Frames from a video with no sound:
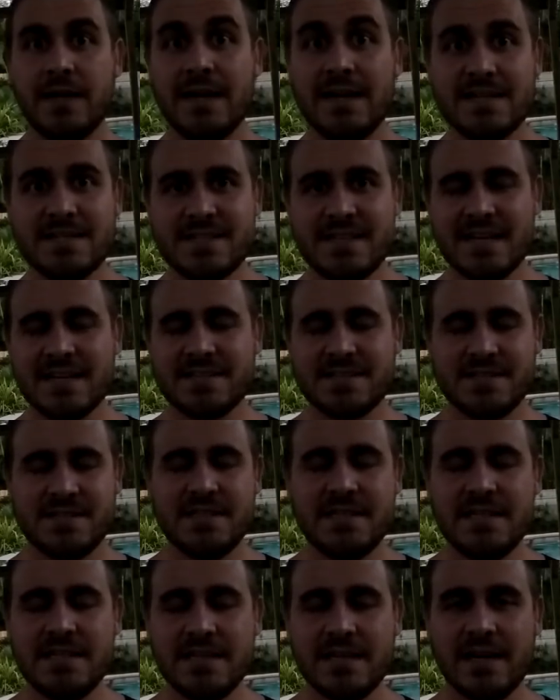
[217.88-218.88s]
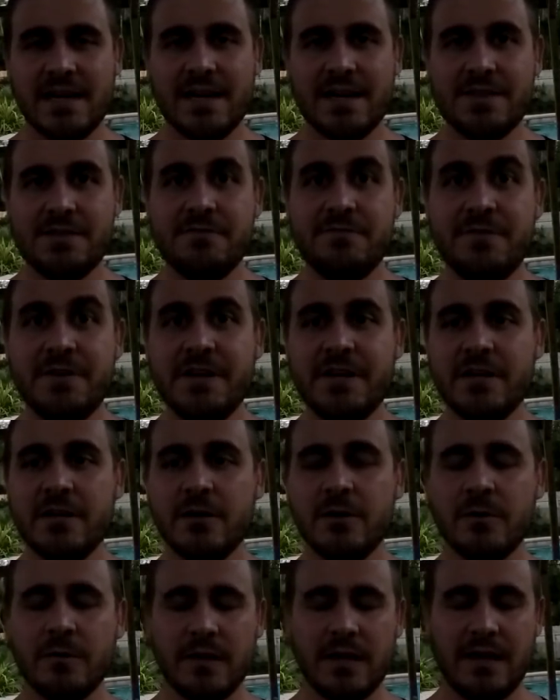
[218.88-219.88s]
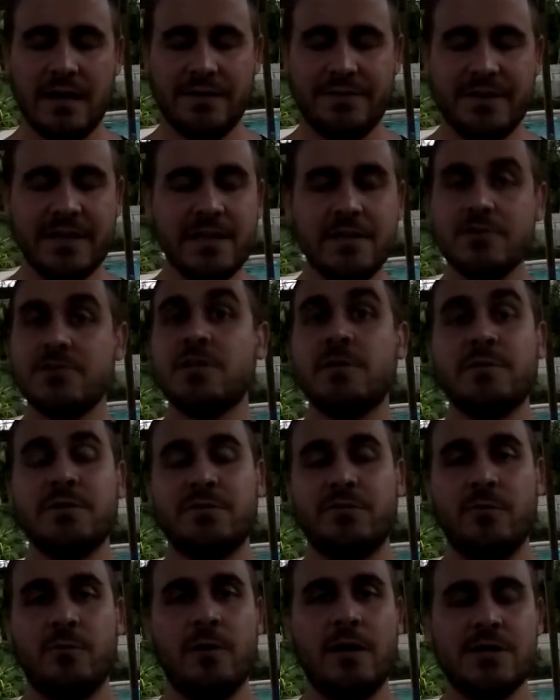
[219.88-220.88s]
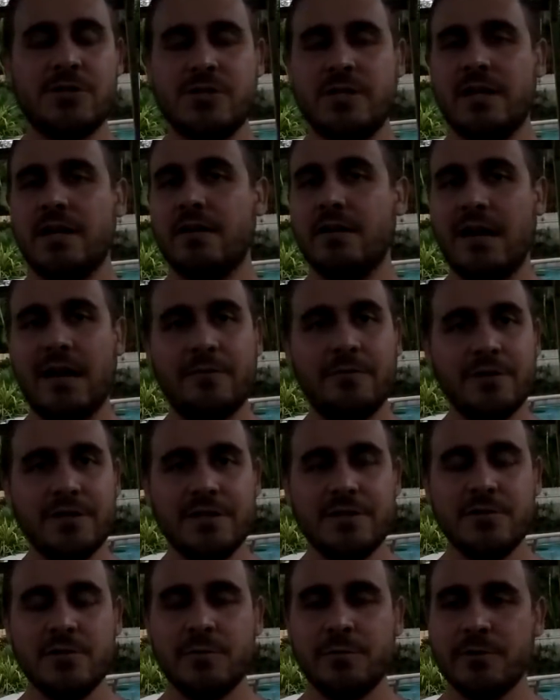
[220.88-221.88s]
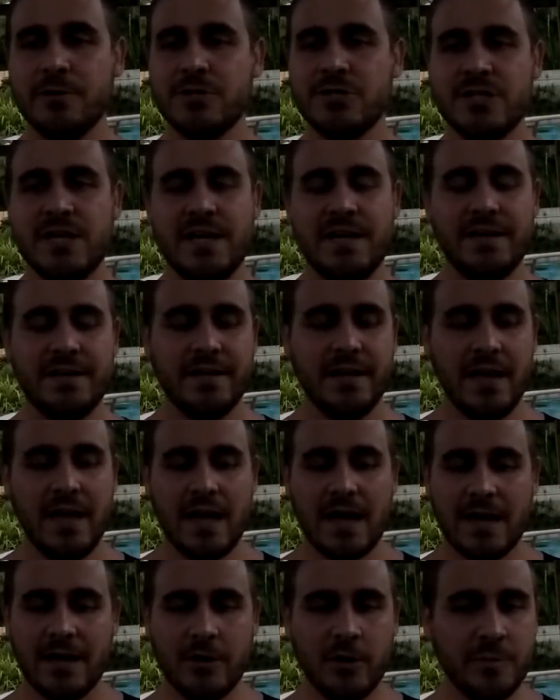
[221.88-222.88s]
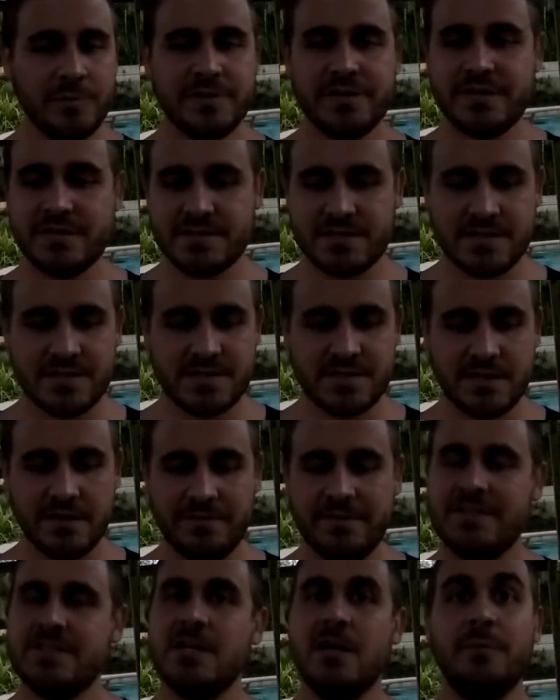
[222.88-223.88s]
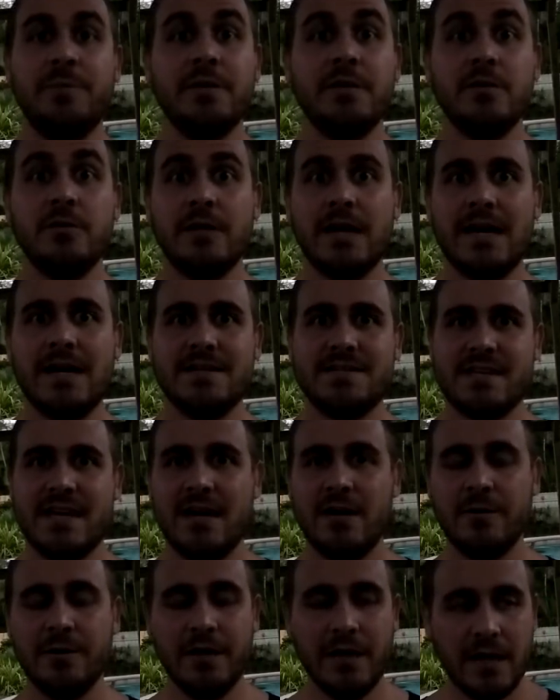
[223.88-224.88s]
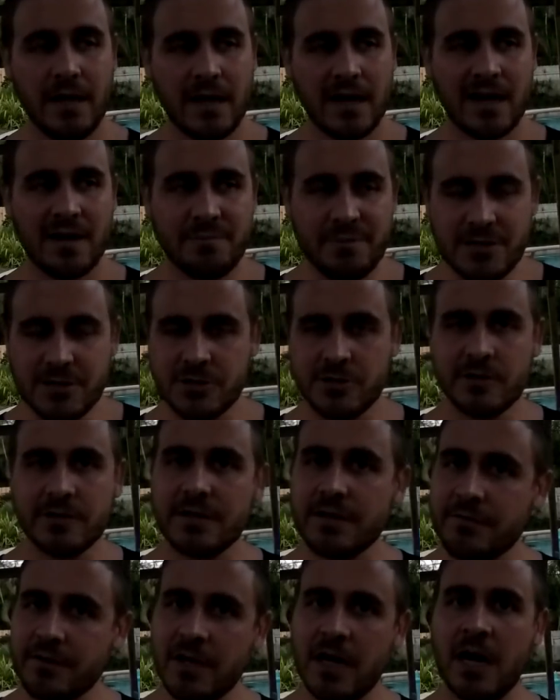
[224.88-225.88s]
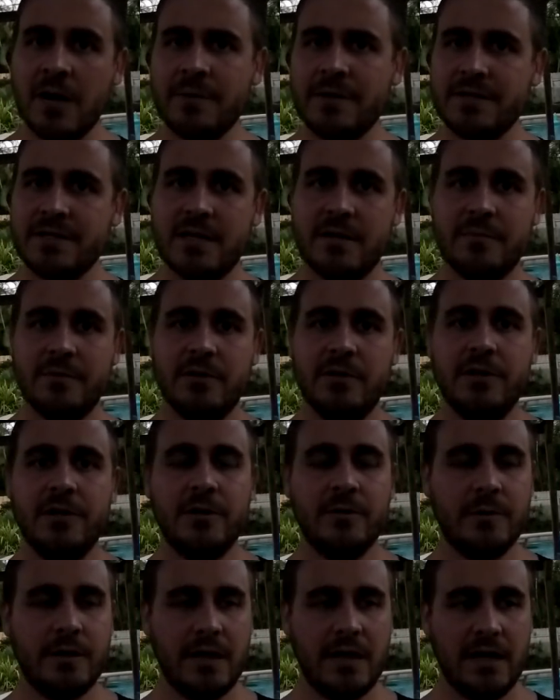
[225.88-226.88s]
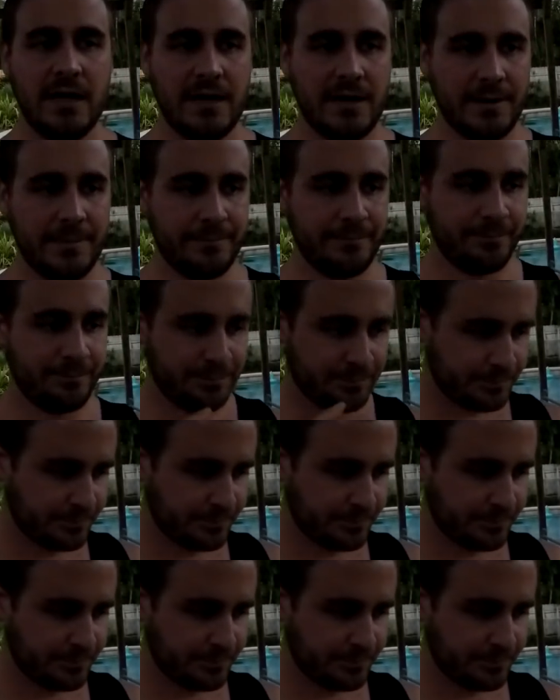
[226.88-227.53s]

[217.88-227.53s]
guys, that's the video. Thank you so much for watching. I really do appreciate it. I hope that this is stuff that's helping you guys out. Be sure to leave a comment down below. I